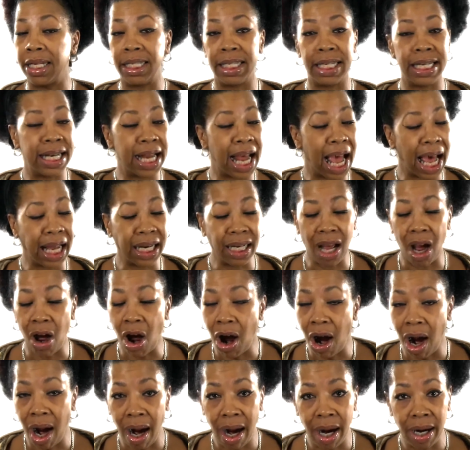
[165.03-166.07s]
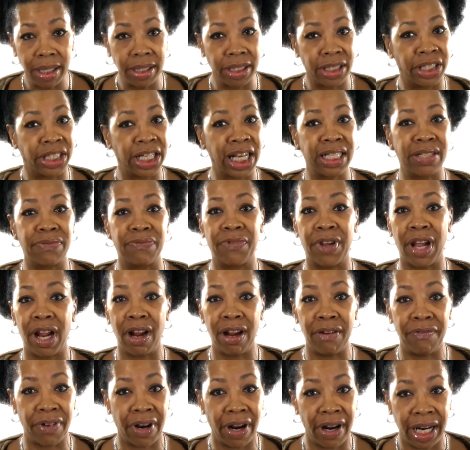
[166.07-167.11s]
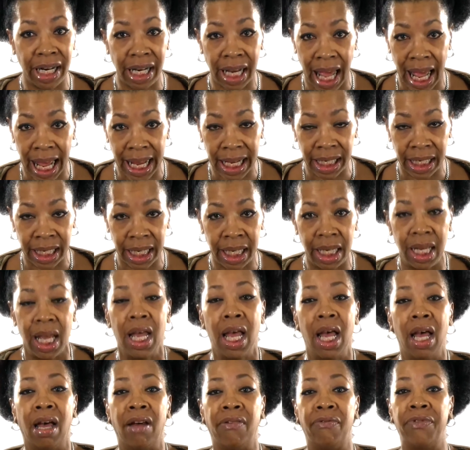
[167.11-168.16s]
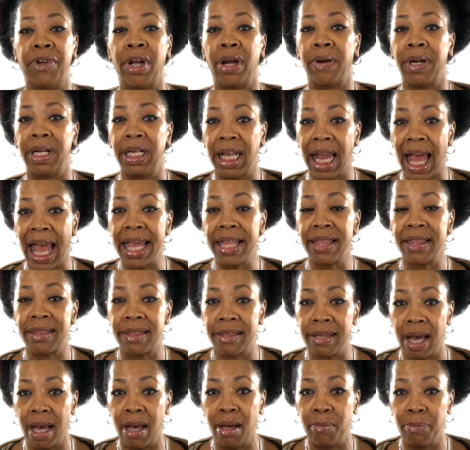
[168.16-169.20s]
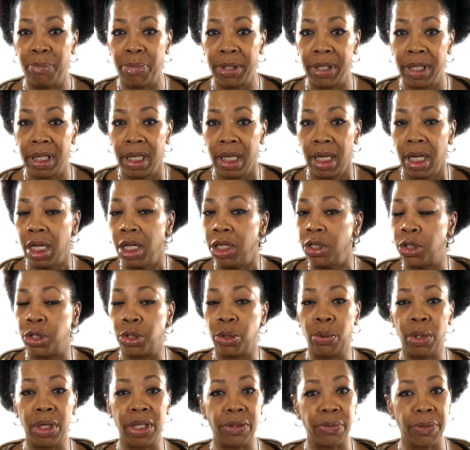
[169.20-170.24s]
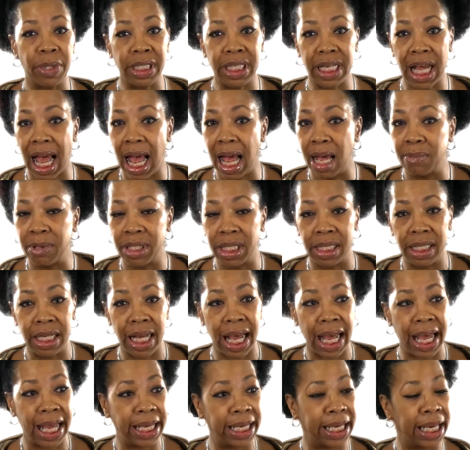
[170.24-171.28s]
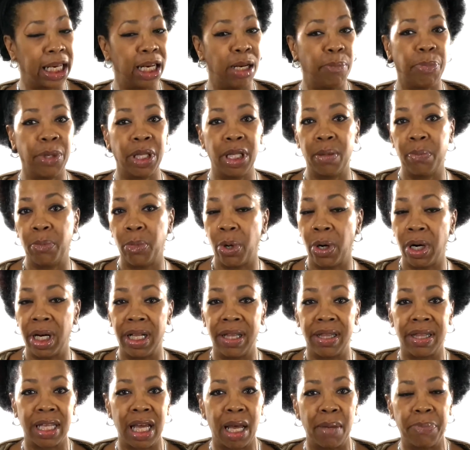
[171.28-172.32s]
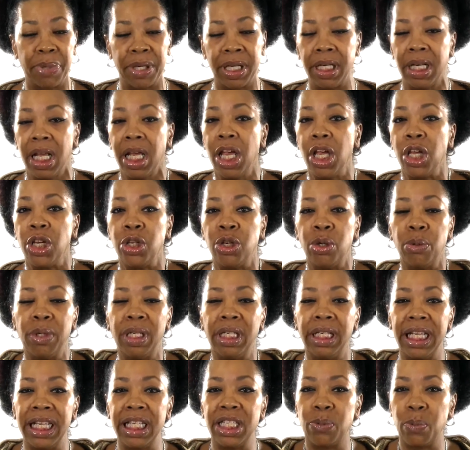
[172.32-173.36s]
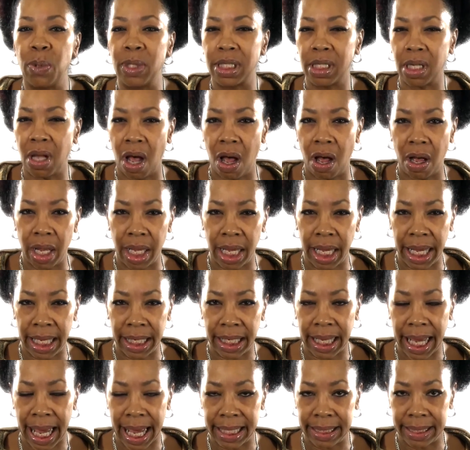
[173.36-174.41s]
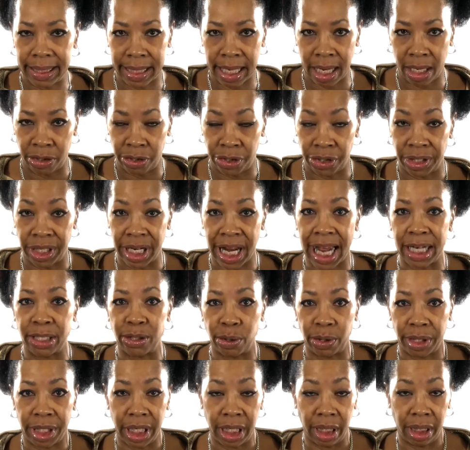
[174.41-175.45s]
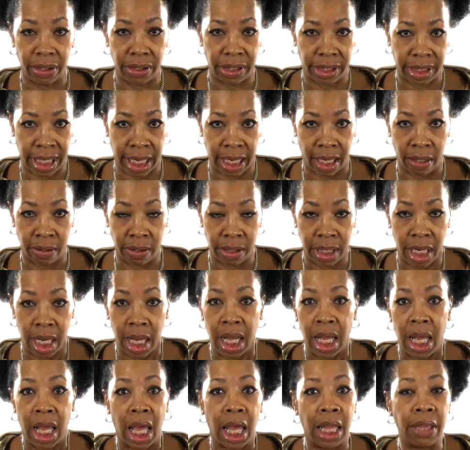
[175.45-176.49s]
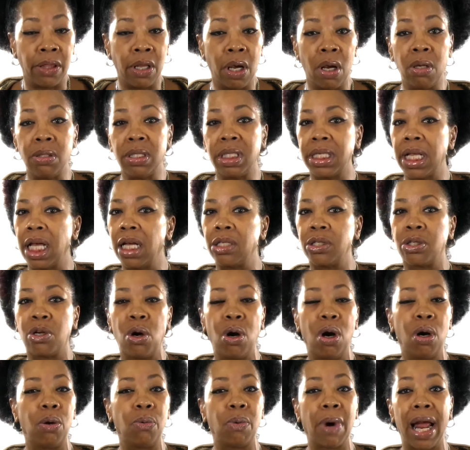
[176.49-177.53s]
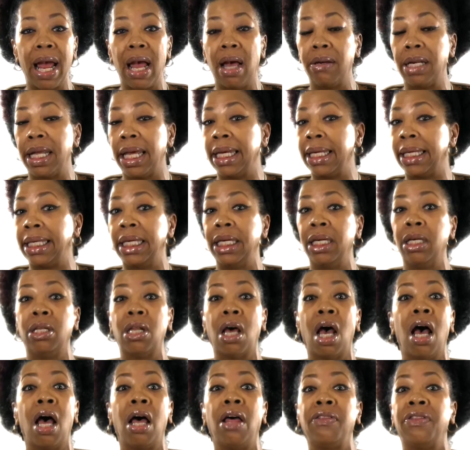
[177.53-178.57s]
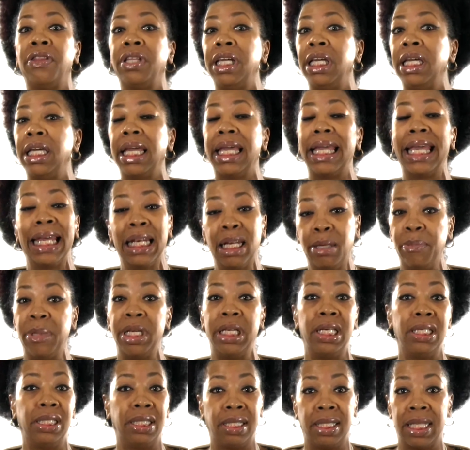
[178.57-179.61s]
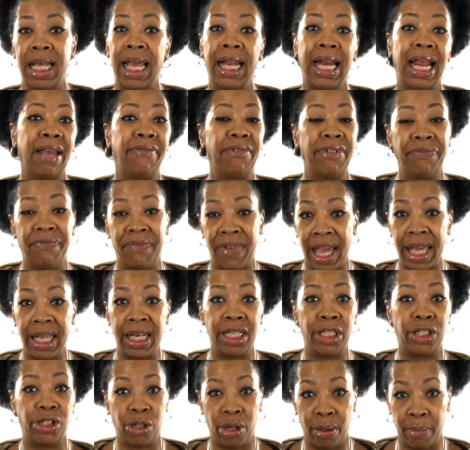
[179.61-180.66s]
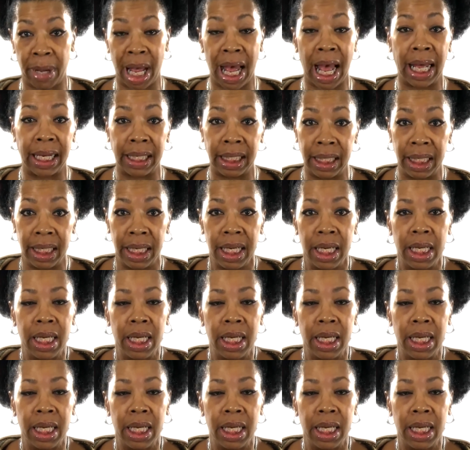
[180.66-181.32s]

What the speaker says: not hard, just very, very lightly, a very light thump, 2 or 3 times a day, get up in the morning thumping, you release what's called NK cells, your natural killer cells. And those cells go around and kill all the enemies that have invaded your body.